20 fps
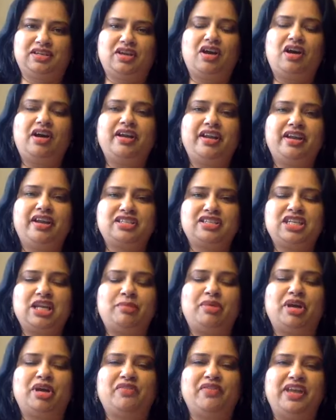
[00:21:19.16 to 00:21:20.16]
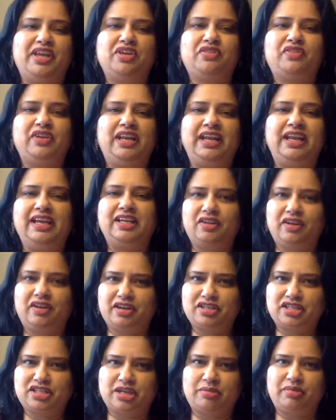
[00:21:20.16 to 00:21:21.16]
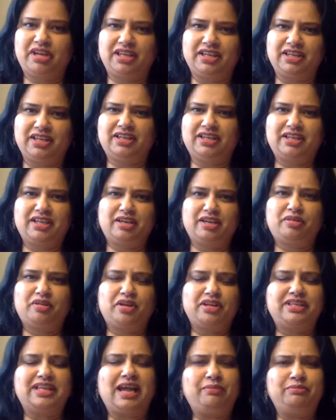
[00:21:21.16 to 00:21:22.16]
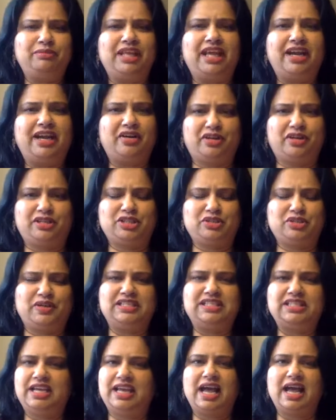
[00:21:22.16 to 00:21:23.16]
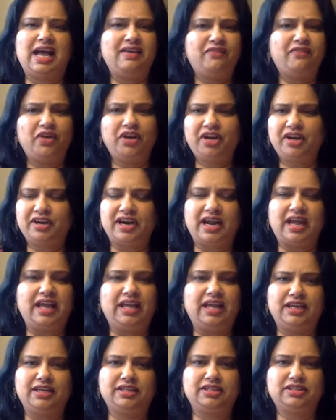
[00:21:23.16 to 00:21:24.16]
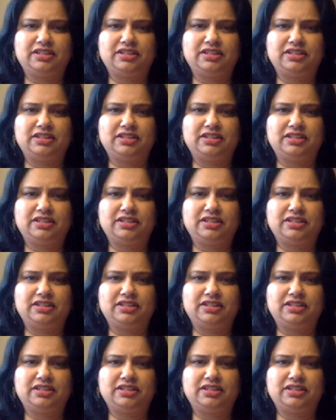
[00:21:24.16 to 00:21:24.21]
On your stomach, where you're feeling it on your stomach. Tap there also and say, I want to cry.